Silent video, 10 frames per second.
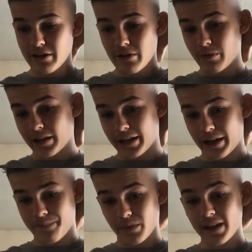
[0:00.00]
But yeah.
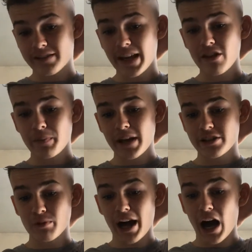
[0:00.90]
In 7th place is where